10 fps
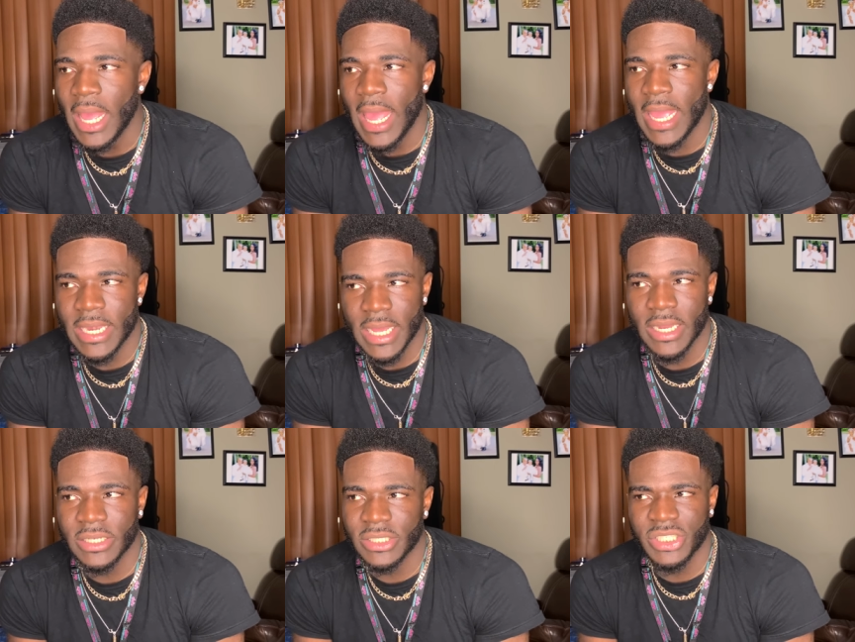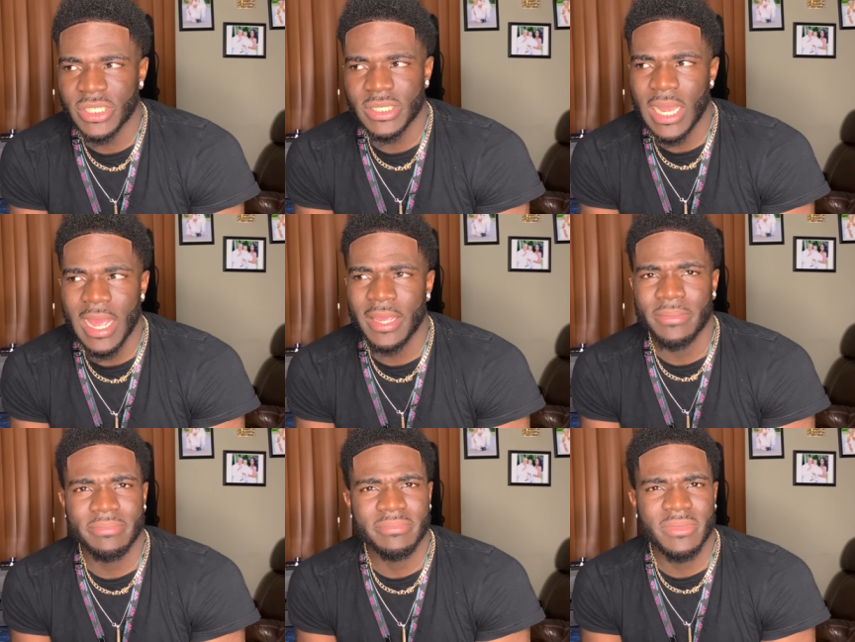and then just like,
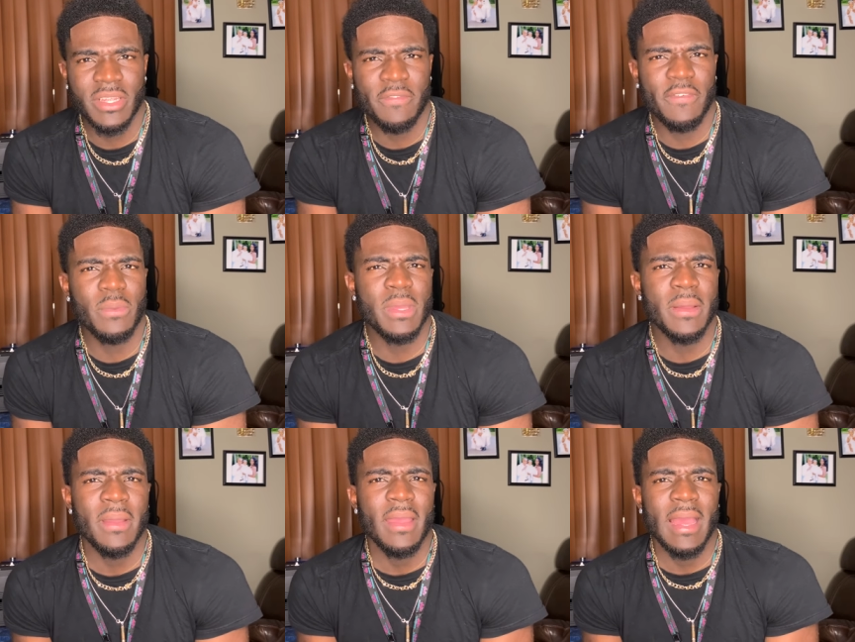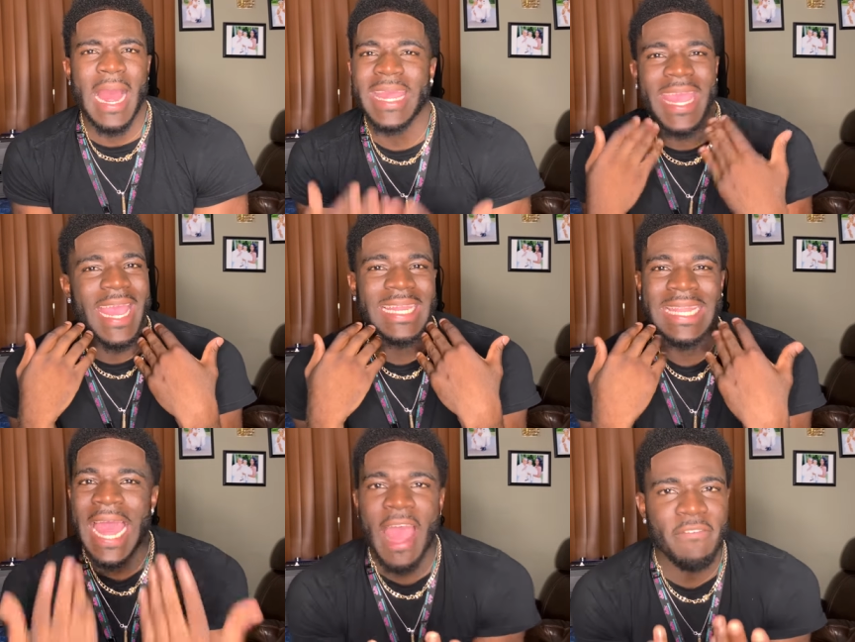you feel me? I can't
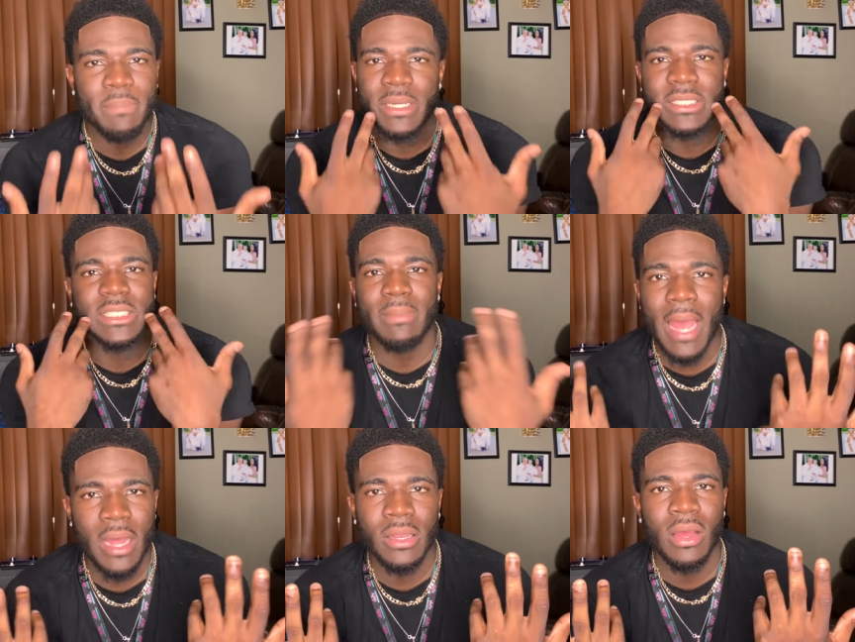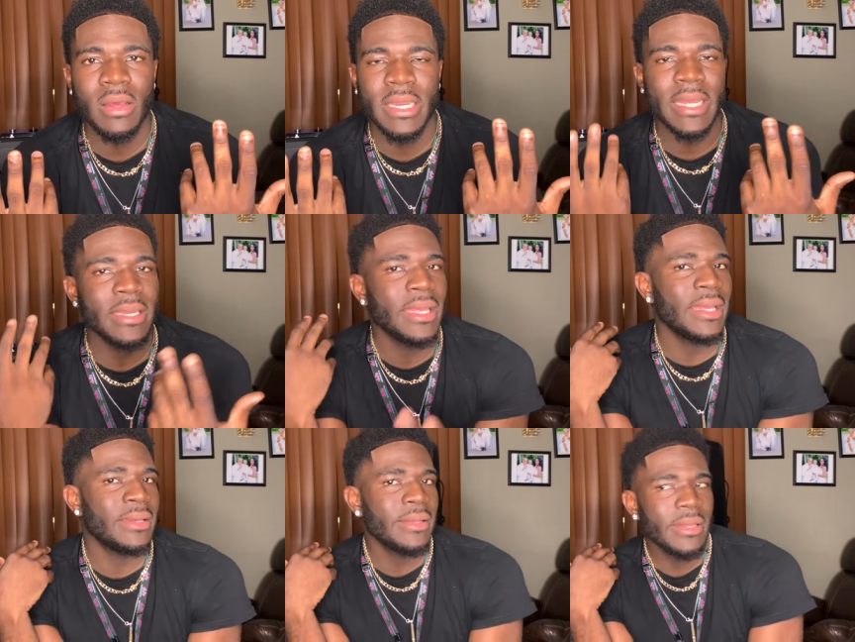laugh, put a smile on, and
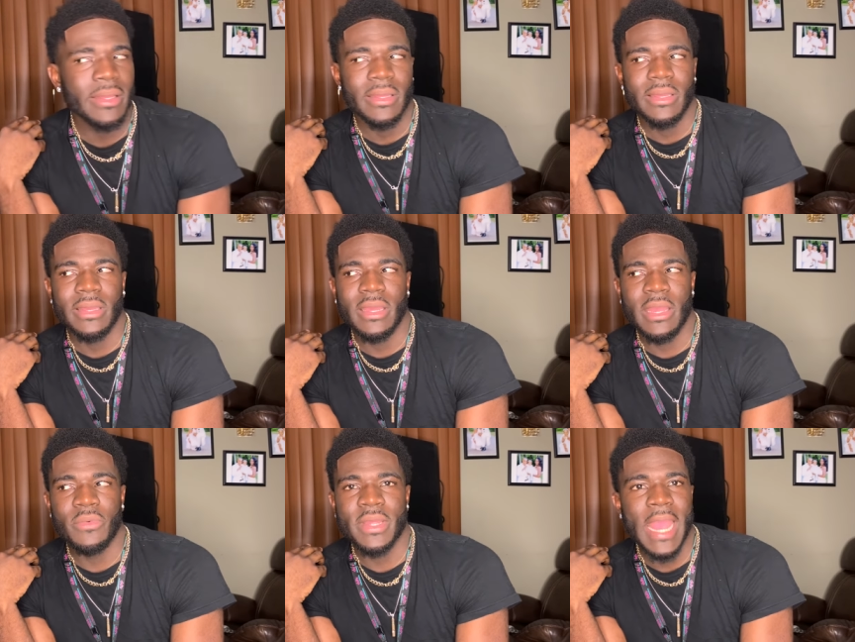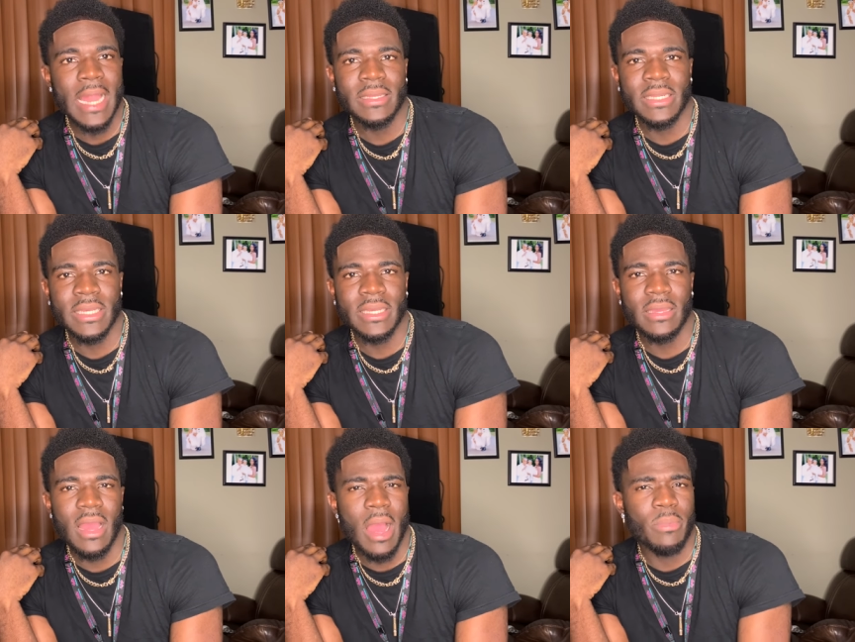then in reality,
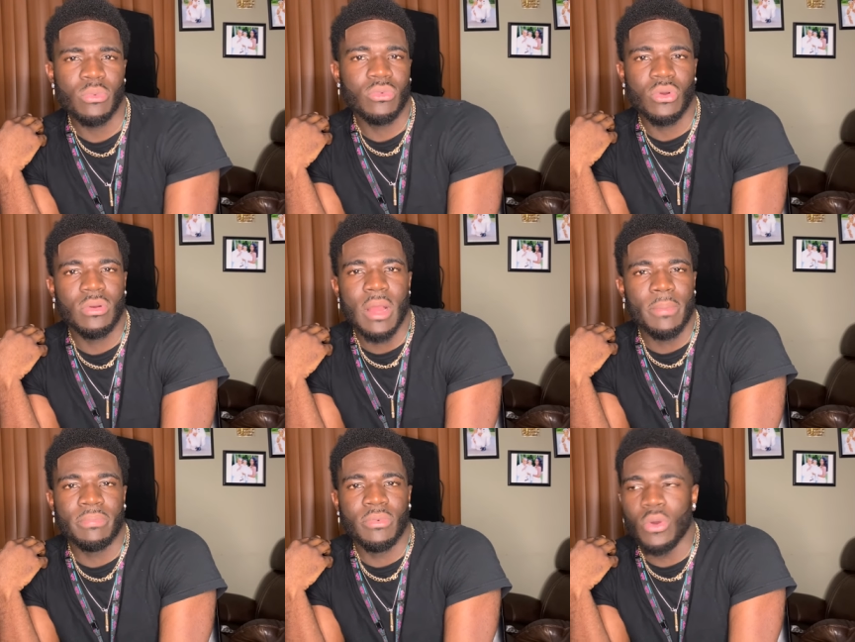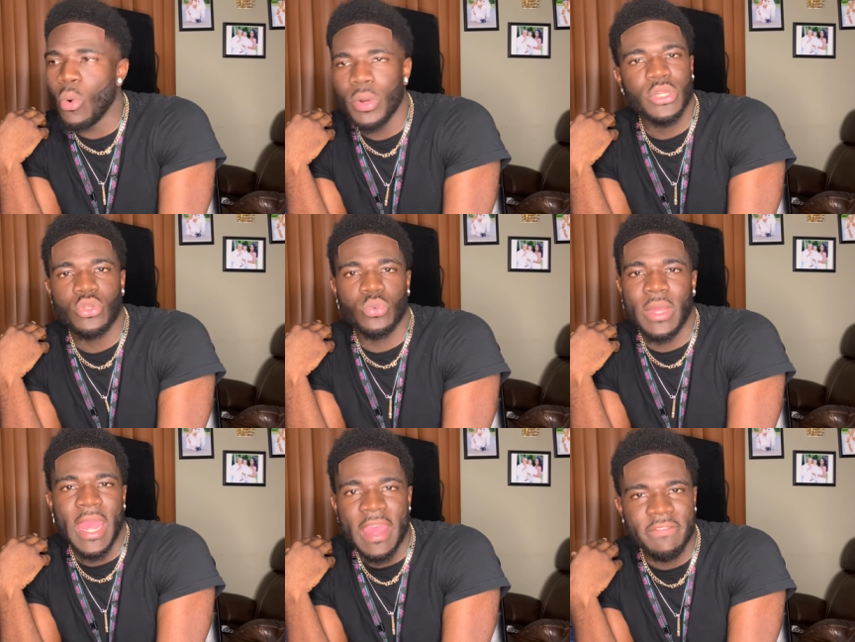I'm going through
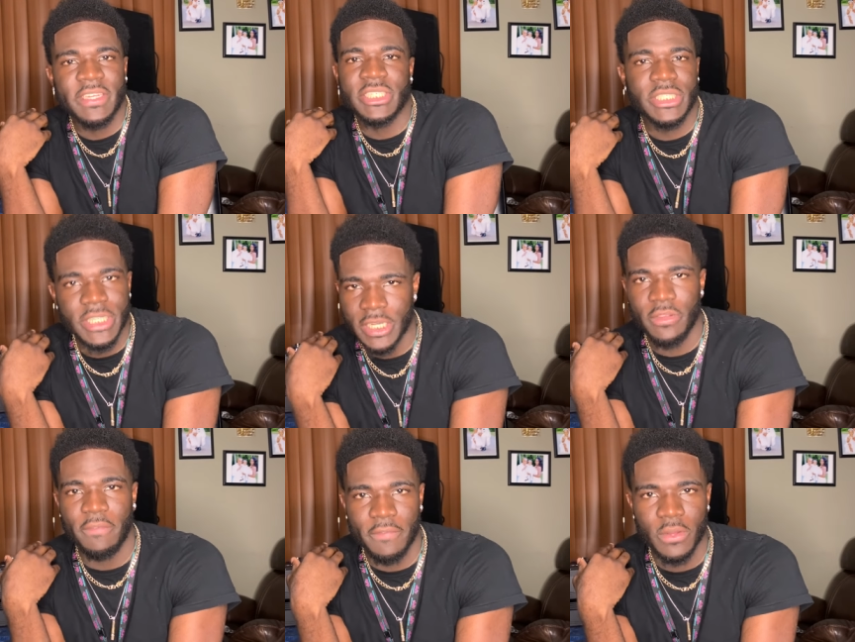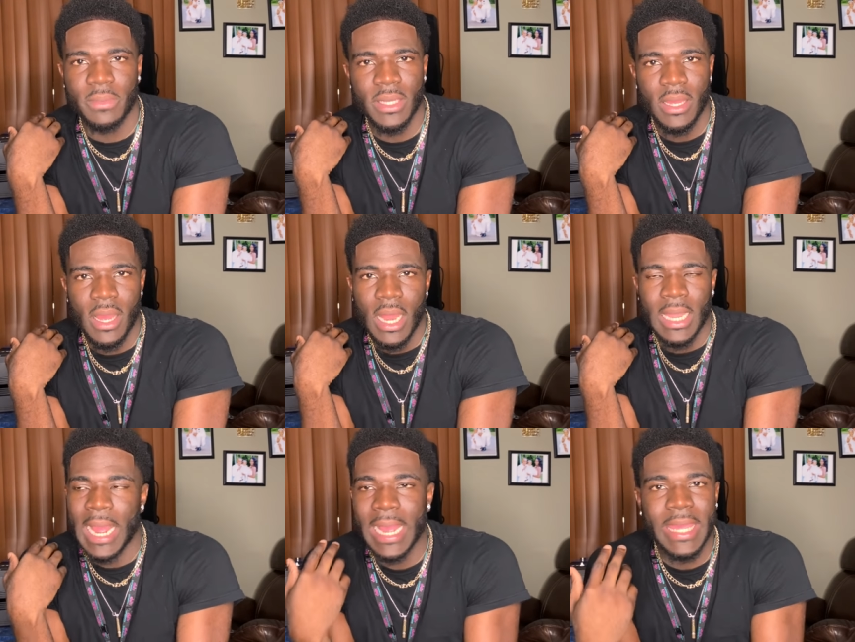heavy shit, you feel me?
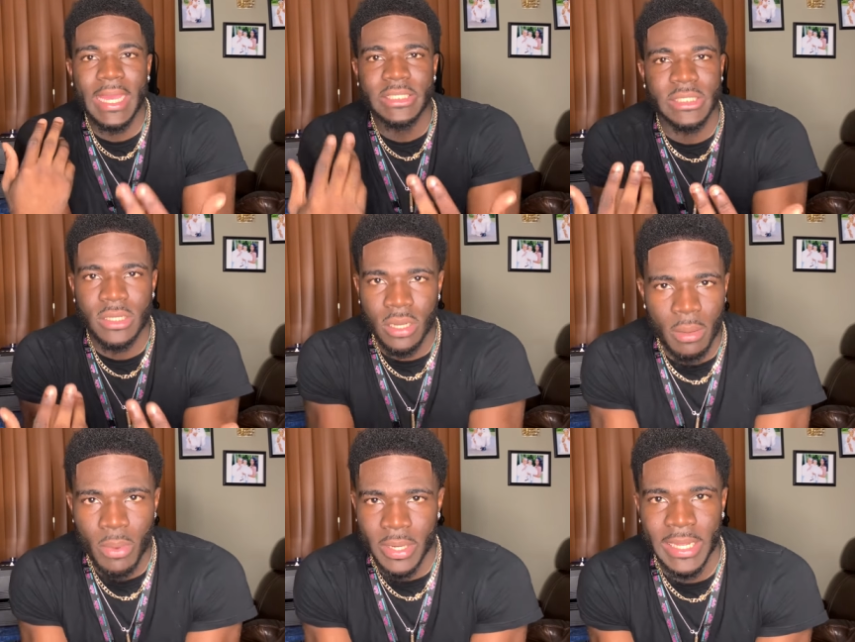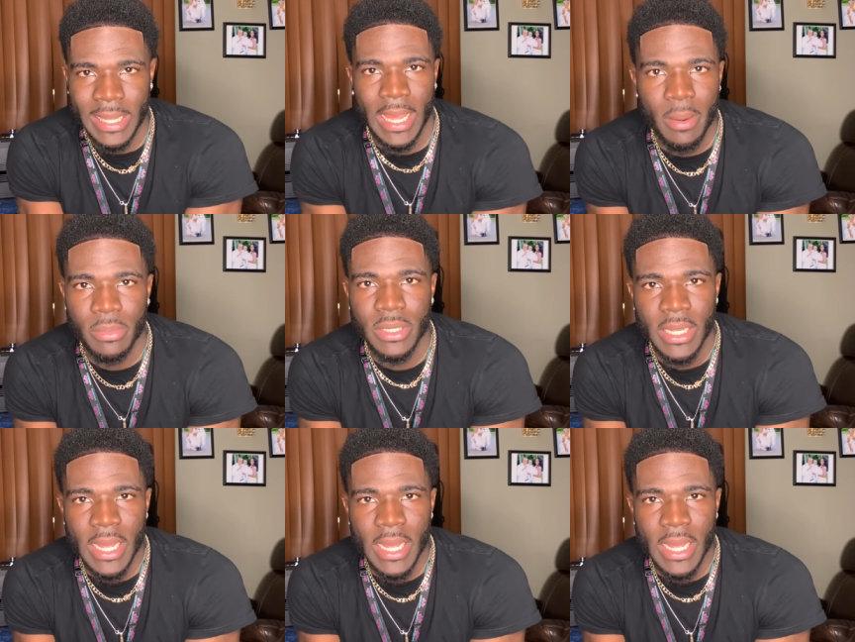Like, I can't just come on the camera,